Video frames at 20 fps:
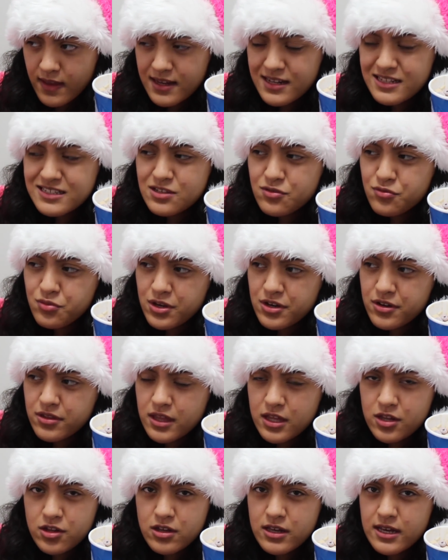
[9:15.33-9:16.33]
And it's a weird
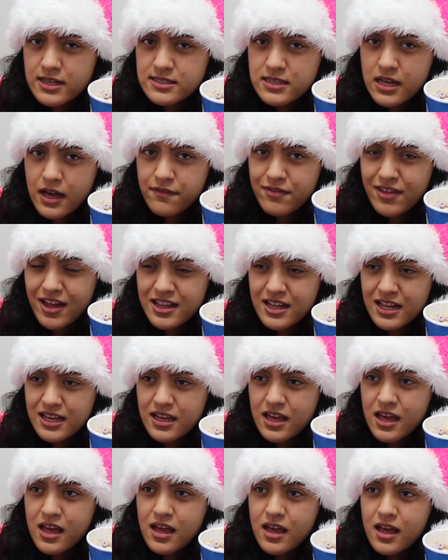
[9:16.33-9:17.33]
thing. Do you guys have that?
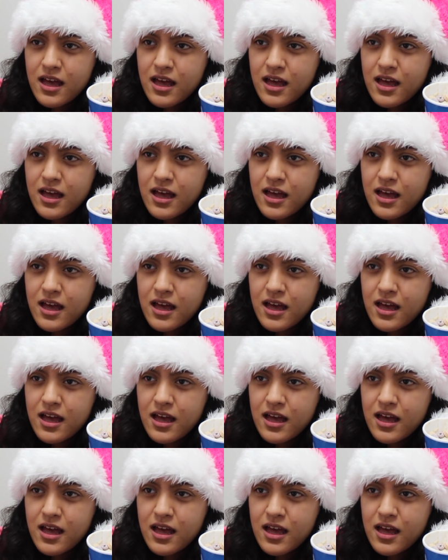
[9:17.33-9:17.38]
Like,